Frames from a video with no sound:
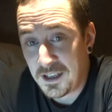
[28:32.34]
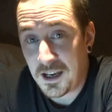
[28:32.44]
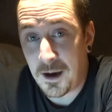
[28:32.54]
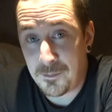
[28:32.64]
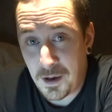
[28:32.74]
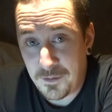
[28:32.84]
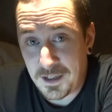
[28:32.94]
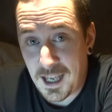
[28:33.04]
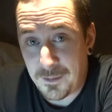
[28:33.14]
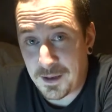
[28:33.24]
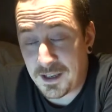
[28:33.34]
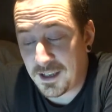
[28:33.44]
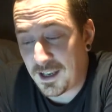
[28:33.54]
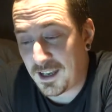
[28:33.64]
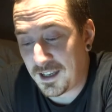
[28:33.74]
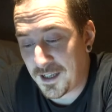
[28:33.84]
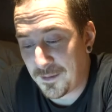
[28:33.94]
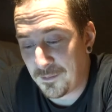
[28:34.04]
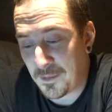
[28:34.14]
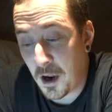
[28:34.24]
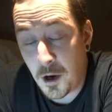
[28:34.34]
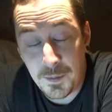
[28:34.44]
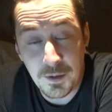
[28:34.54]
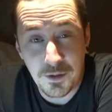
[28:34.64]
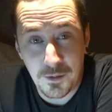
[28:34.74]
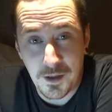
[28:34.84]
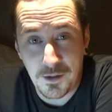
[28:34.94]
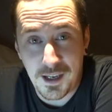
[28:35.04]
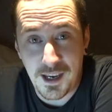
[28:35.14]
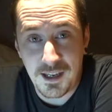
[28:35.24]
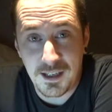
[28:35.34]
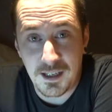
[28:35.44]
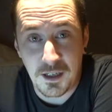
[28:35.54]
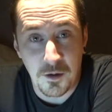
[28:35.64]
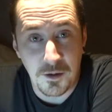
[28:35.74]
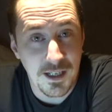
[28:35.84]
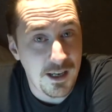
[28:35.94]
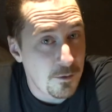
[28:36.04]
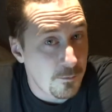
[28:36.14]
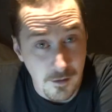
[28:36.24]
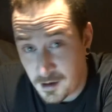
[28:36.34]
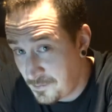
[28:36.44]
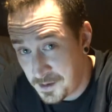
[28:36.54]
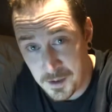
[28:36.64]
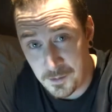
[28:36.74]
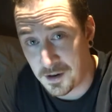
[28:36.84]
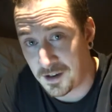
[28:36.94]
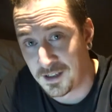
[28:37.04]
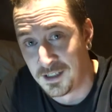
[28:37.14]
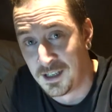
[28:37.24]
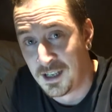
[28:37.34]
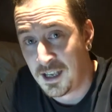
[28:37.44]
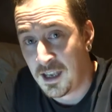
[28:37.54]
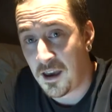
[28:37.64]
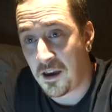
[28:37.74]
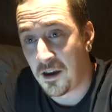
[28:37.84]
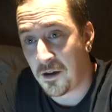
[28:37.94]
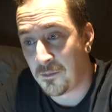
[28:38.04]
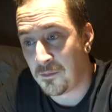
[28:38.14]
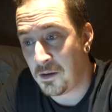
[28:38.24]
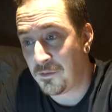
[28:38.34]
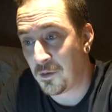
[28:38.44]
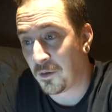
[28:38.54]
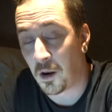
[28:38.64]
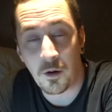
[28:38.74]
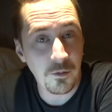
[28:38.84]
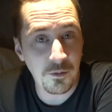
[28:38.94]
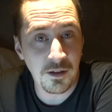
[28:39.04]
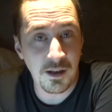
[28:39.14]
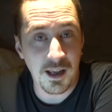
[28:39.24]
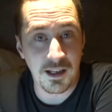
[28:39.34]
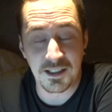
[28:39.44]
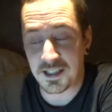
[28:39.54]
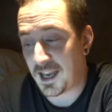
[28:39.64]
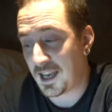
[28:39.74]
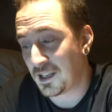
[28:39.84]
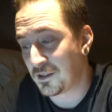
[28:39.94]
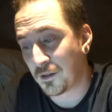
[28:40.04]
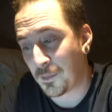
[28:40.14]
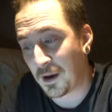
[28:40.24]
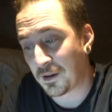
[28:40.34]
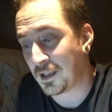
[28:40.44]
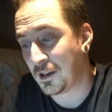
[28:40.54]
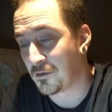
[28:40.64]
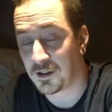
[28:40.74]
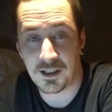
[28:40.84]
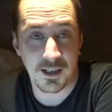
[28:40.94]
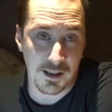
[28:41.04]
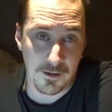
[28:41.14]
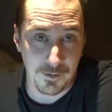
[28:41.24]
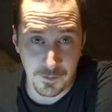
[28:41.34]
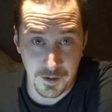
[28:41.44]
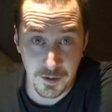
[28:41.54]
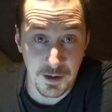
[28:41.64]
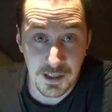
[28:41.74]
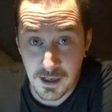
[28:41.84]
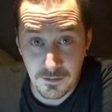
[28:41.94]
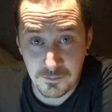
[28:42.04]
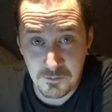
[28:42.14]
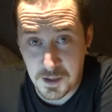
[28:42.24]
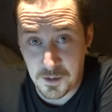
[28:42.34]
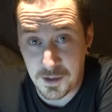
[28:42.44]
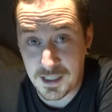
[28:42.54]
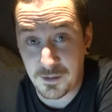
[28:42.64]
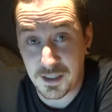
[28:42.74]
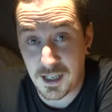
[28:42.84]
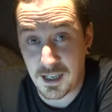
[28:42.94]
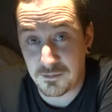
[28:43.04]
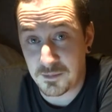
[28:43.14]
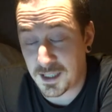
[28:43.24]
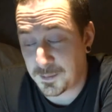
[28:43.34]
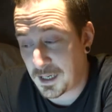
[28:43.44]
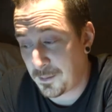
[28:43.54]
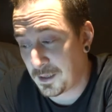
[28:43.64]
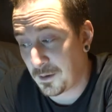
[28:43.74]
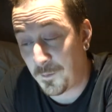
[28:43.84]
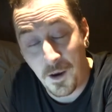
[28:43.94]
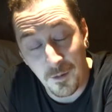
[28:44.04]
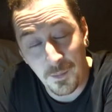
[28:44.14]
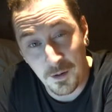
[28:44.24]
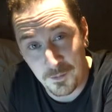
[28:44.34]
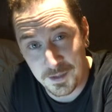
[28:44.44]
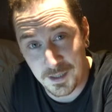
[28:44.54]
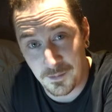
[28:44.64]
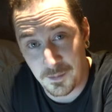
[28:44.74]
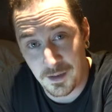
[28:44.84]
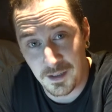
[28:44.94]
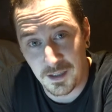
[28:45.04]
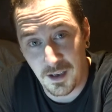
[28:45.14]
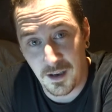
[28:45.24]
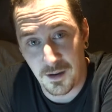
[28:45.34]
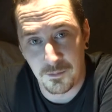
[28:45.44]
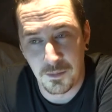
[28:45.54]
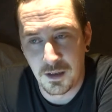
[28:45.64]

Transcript: I'm perfectly happy. I hope you're doing okay in lockdown wherever you are. If you're alone and sad about it or anything like that, feel free to reach out. We can always have a chat. That's been happening a fair amount with some of my